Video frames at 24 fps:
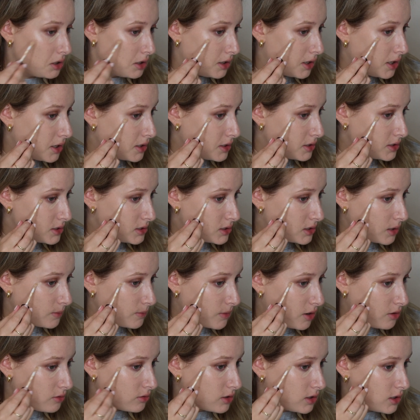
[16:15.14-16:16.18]
and then some
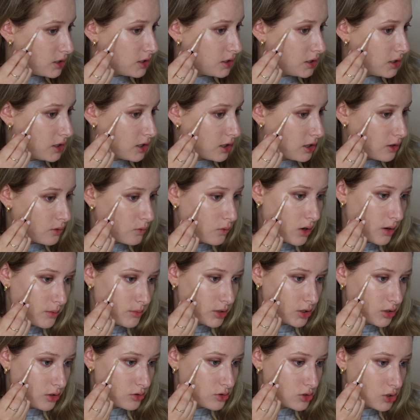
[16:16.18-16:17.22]
out here where I'm a
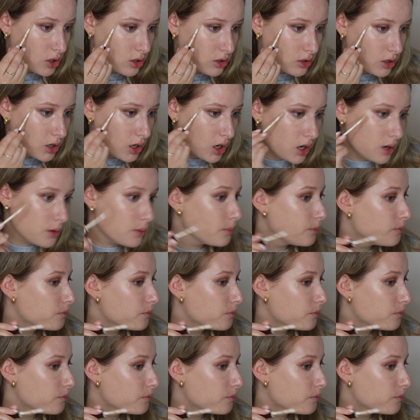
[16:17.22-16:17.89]
little darker.